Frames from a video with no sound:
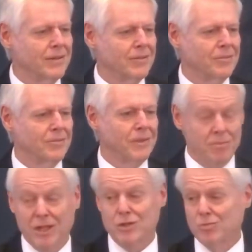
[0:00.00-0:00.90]
Be
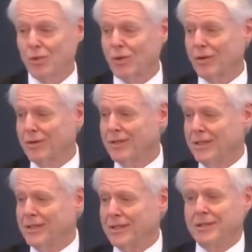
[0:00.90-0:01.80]
much more,
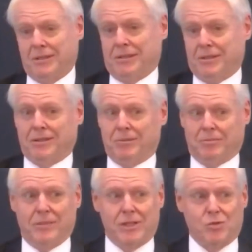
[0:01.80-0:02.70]

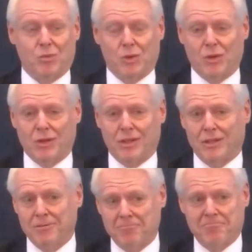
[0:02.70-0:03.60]
much more
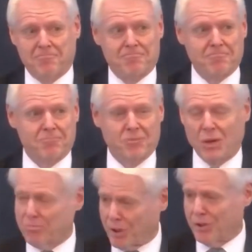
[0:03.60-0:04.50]
um,
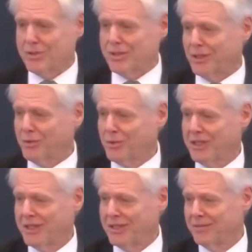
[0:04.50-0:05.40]
personal, wouldn't it?
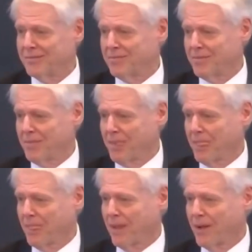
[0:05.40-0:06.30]

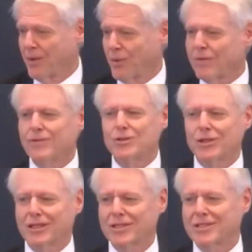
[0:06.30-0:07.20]
What if you took it a
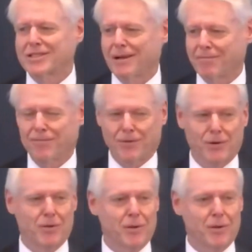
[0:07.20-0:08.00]
step further?